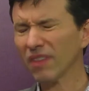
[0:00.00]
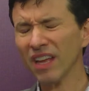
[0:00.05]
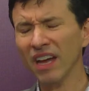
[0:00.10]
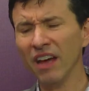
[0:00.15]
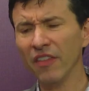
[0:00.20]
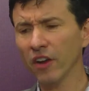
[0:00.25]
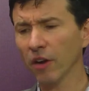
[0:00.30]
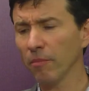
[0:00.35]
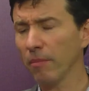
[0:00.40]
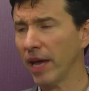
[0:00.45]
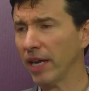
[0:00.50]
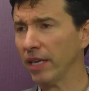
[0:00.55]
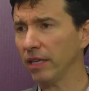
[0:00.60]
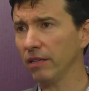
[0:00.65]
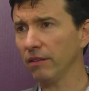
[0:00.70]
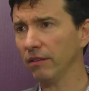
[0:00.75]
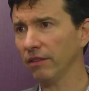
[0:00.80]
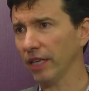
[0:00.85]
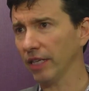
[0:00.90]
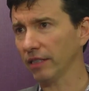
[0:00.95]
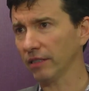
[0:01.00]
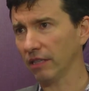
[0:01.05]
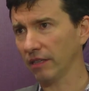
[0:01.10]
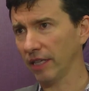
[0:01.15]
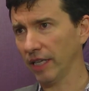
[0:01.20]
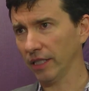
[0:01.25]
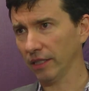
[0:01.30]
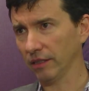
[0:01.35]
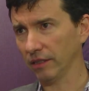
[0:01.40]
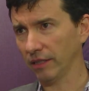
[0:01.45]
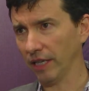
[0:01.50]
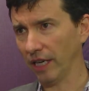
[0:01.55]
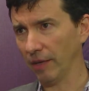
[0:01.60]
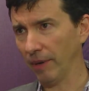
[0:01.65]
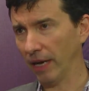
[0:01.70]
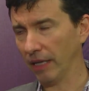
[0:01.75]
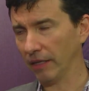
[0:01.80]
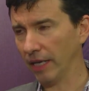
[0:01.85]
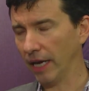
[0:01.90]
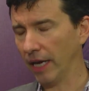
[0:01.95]
And there are many things that they can say
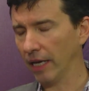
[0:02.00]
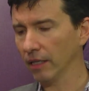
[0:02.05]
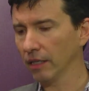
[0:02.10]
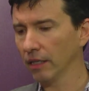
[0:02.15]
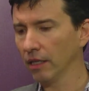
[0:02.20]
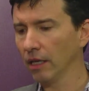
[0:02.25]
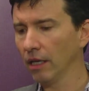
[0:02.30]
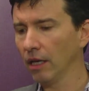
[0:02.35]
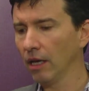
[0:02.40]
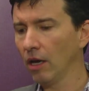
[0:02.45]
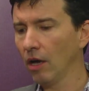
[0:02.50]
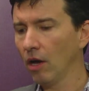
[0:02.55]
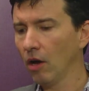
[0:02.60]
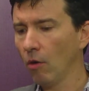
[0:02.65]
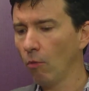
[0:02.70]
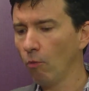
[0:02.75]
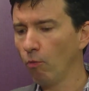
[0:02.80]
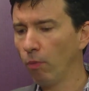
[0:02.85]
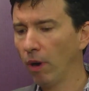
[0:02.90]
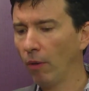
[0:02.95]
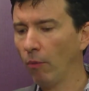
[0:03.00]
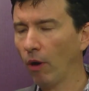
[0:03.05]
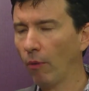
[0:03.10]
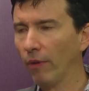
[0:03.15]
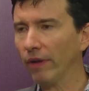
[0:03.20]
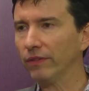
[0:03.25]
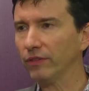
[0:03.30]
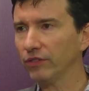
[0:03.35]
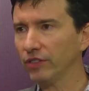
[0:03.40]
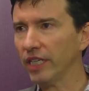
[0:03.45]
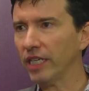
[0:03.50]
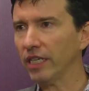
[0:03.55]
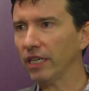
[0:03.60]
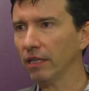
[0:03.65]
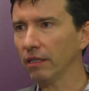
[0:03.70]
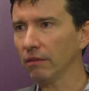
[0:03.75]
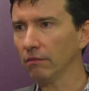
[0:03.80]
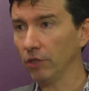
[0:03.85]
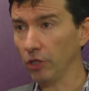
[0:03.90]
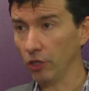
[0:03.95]
about that. But what we've seen
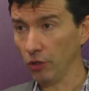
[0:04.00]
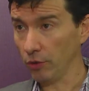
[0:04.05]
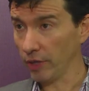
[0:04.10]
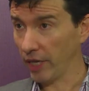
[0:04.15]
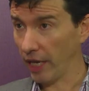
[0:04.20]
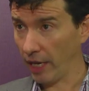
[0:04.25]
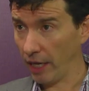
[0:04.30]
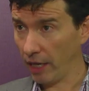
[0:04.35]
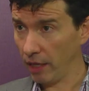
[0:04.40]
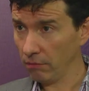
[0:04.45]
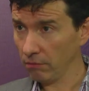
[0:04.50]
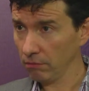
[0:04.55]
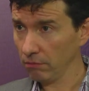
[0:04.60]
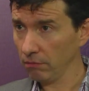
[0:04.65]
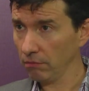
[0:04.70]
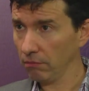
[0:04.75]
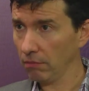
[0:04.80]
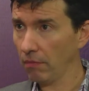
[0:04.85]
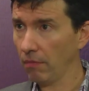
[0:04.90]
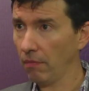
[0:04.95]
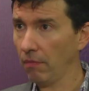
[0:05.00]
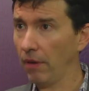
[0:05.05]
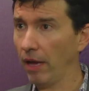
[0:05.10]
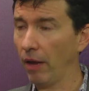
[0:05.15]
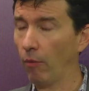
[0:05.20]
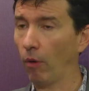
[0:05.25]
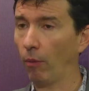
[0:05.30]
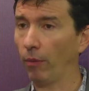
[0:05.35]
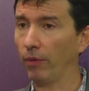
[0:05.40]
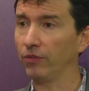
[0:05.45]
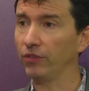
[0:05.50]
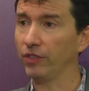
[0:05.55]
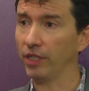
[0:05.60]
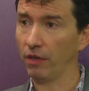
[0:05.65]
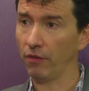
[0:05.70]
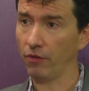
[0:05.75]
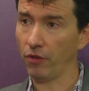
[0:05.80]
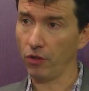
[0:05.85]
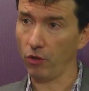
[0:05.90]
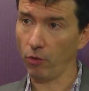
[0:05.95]
in the UK and what we've seen
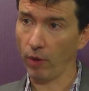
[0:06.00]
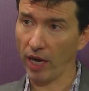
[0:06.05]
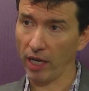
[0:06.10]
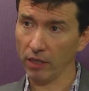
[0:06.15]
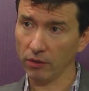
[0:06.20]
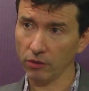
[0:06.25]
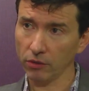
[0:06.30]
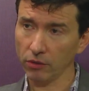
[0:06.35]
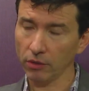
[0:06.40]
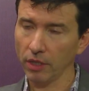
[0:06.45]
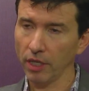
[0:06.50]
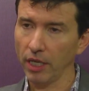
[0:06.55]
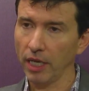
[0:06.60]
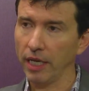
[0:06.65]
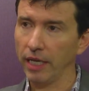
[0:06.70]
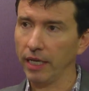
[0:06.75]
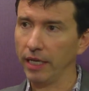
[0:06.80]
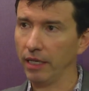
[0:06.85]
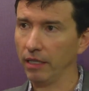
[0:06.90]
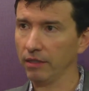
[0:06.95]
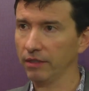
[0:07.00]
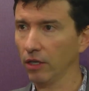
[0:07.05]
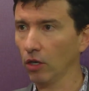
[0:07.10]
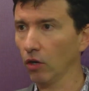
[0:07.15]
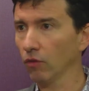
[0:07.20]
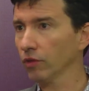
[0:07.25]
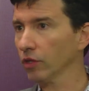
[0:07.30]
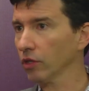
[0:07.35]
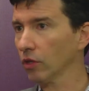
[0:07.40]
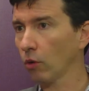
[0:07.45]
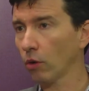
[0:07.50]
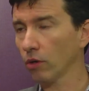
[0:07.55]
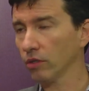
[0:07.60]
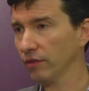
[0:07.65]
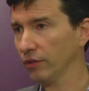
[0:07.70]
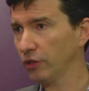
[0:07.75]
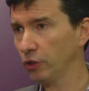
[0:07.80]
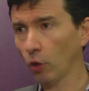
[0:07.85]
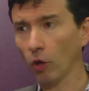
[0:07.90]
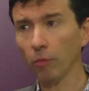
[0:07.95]
in the US is that over the course
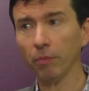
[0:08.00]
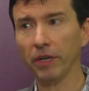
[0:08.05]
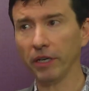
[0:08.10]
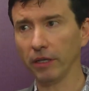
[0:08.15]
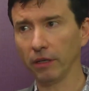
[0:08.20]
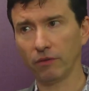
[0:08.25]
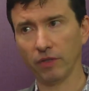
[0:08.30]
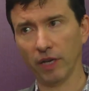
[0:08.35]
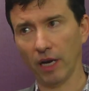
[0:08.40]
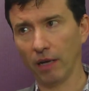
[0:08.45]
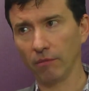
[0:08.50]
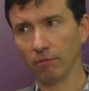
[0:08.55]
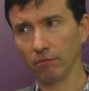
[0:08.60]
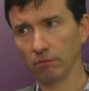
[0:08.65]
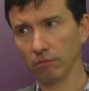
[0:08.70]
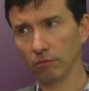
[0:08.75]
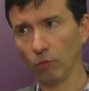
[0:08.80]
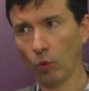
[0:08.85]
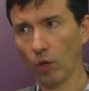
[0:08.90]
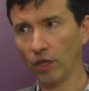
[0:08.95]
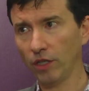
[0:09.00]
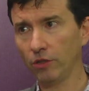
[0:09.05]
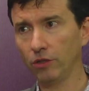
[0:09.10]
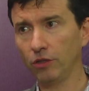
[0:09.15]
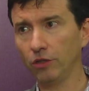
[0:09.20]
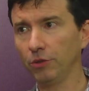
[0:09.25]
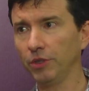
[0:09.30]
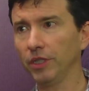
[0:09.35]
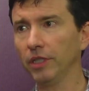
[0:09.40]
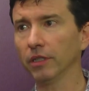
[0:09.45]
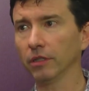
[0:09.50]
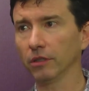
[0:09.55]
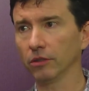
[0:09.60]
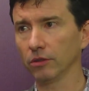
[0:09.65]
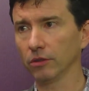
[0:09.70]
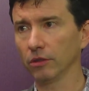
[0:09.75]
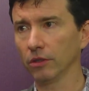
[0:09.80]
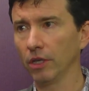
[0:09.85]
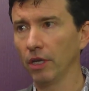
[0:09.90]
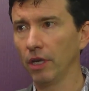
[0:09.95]
of a short period of time, 1 to 2
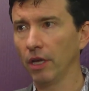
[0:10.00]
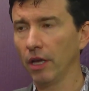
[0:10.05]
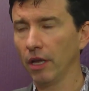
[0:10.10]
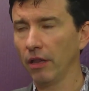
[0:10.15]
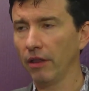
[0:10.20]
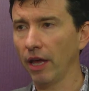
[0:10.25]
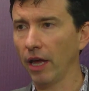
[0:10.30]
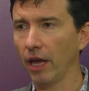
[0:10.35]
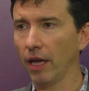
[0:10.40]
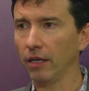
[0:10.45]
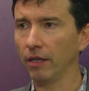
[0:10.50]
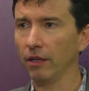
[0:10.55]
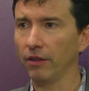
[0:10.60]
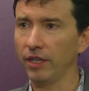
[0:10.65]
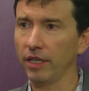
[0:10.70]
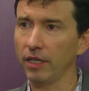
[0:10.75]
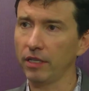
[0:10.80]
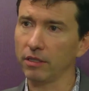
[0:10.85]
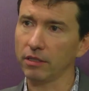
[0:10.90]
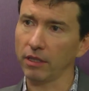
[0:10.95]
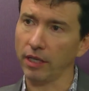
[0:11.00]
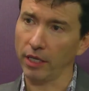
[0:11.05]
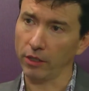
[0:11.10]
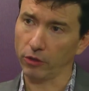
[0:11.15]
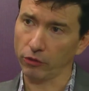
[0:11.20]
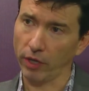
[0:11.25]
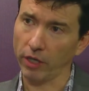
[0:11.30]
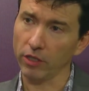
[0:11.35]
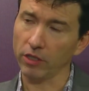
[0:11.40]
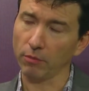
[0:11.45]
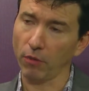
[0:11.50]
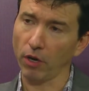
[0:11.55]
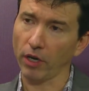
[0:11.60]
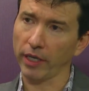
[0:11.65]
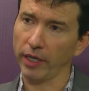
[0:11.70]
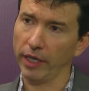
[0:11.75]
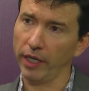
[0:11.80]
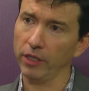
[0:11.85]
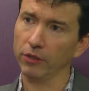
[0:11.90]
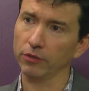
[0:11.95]
years, that these entrenched
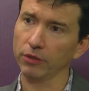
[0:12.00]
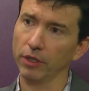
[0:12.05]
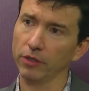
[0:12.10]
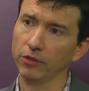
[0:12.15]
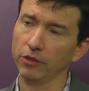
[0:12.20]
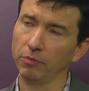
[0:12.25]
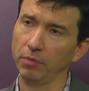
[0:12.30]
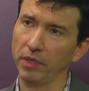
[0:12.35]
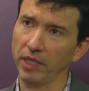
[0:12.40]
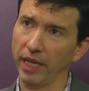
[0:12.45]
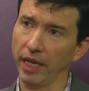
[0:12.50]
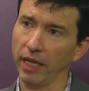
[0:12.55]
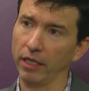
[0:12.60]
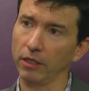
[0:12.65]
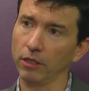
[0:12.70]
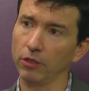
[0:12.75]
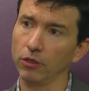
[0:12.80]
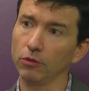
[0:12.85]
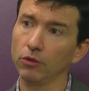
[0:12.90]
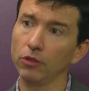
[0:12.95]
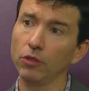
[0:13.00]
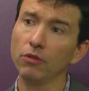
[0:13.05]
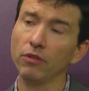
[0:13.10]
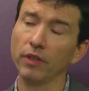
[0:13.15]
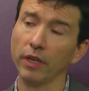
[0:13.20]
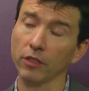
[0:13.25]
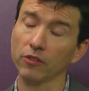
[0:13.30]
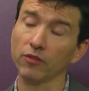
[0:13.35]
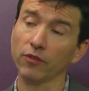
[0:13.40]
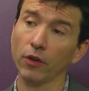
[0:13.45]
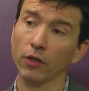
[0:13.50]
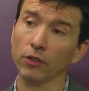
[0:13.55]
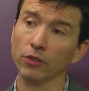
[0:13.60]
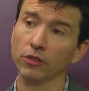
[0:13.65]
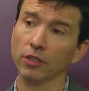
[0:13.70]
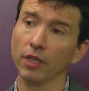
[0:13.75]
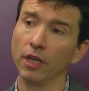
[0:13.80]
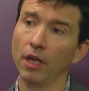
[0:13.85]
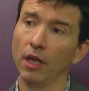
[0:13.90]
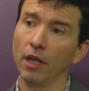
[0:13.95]
market interests began to do two things.
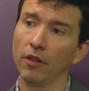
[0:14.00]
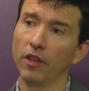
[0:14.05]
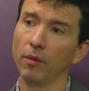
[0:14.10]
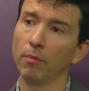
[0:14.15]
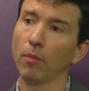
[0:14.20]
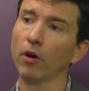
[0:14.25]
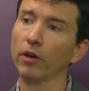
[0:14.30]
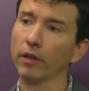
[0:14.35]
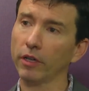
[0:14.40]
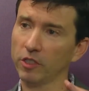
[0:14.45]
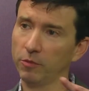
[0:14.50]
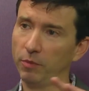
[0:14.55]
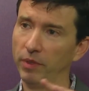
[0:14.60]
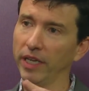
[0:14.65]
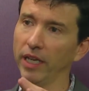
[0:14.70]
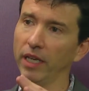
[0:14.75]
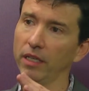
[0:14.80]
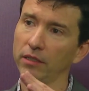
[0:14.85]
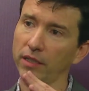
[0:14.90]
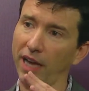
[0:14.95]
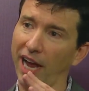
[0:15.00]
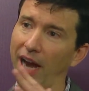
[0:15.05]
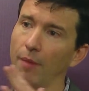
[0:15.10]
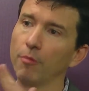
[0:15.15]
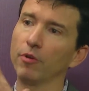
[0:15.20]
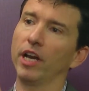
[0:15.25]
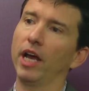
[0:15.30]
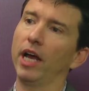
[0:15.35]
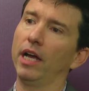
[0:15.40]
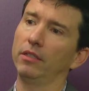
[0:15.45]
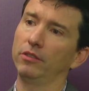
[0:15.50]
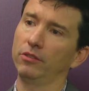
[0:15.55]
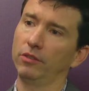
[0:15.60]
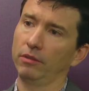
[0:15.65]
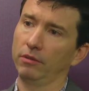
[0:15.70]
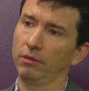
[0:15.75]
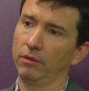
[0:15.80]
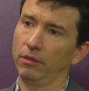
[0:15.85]
First, the markets begin to hybridize.